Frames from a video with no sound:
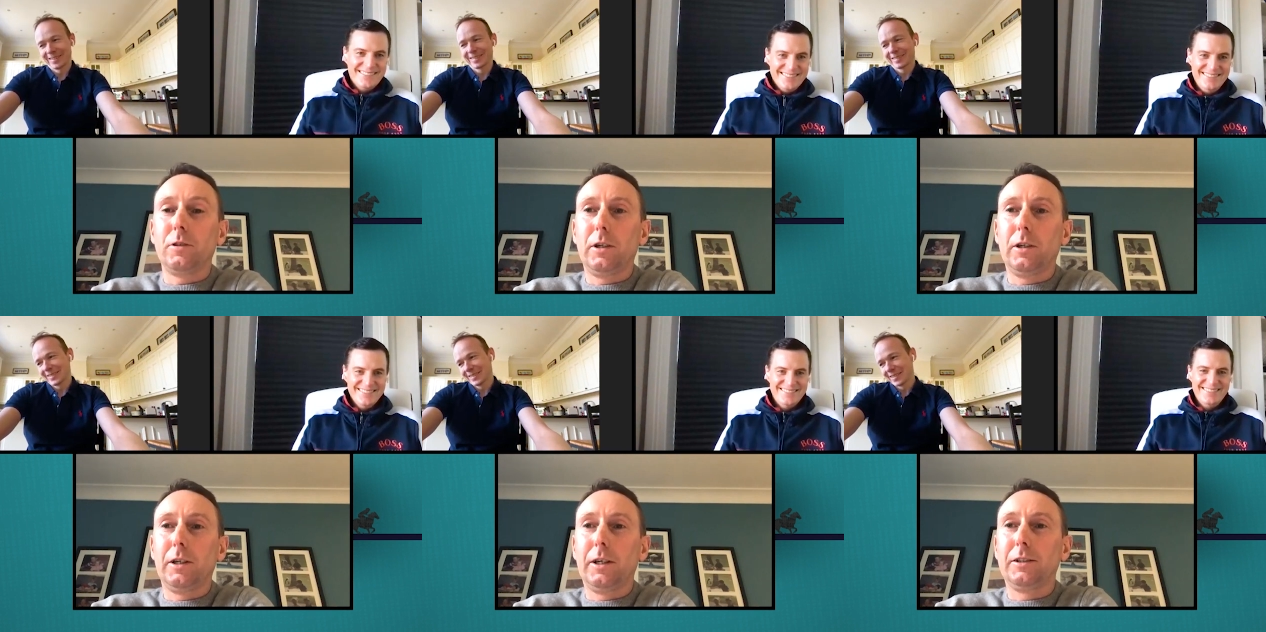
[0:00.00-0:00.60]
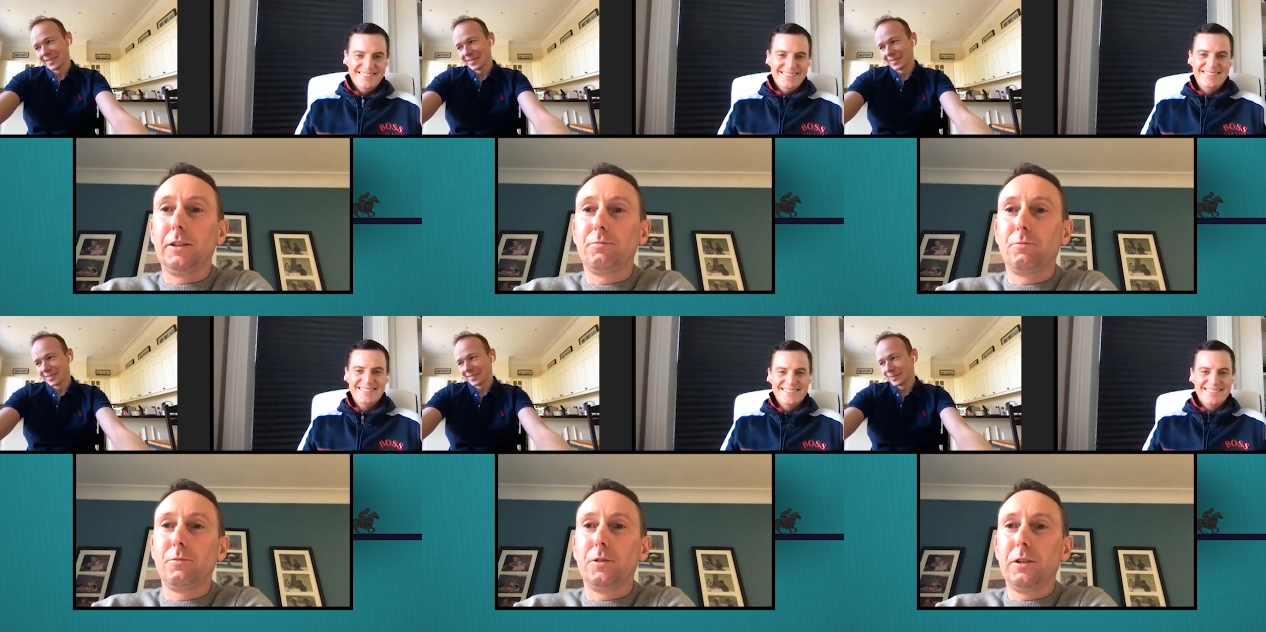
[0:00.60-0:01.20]
Speaker 1: and I heard the,
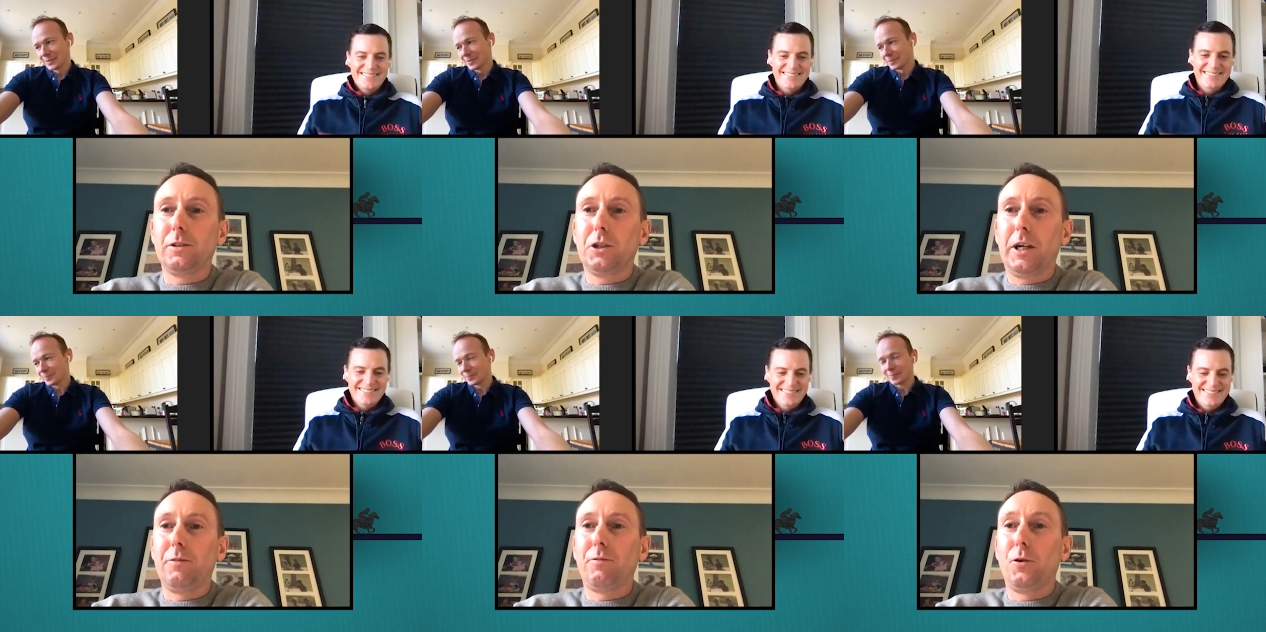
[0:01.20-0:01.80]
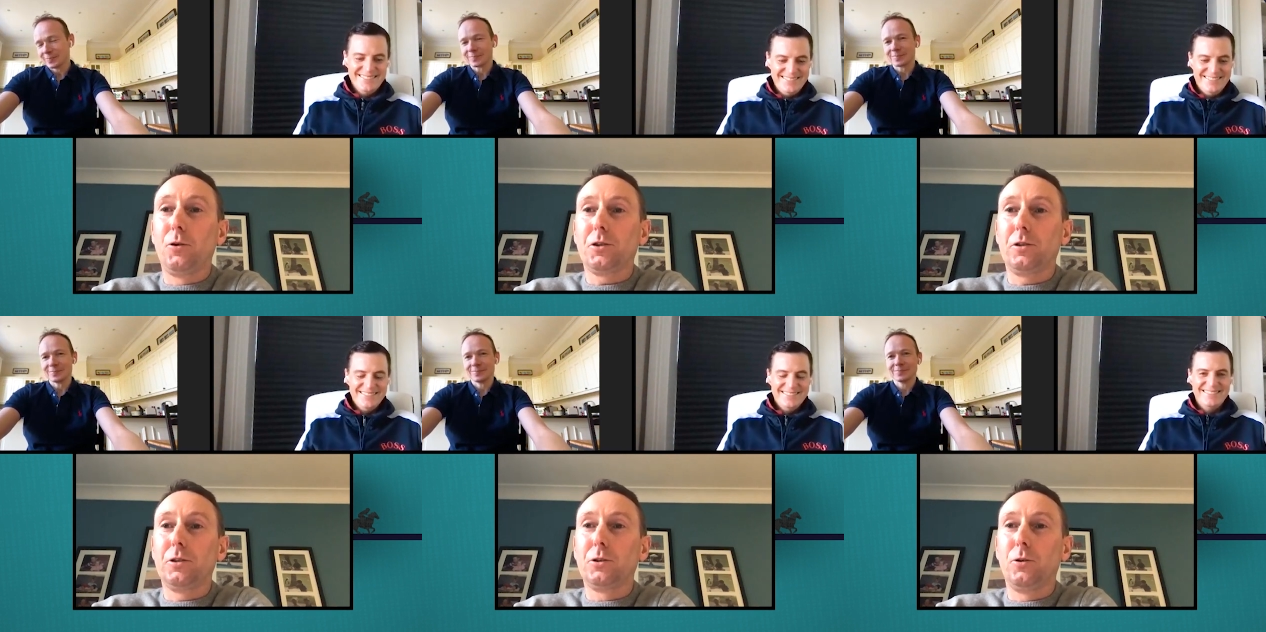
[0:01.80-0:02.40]
the chain flush
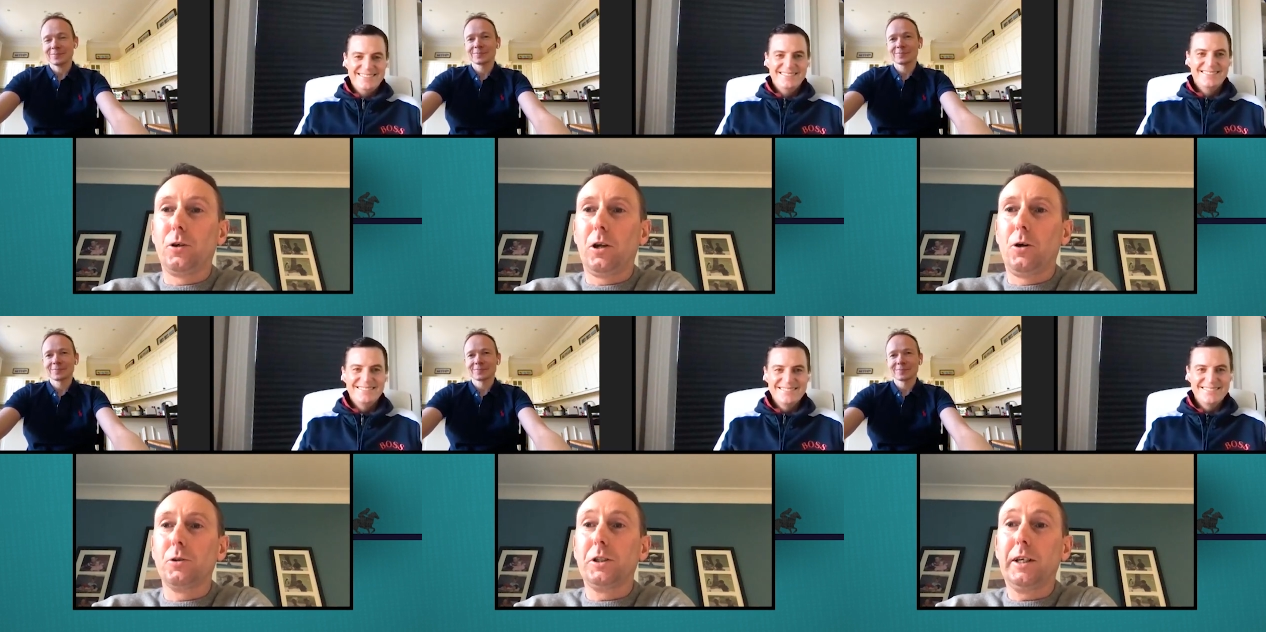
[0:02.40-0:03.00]
and the door close.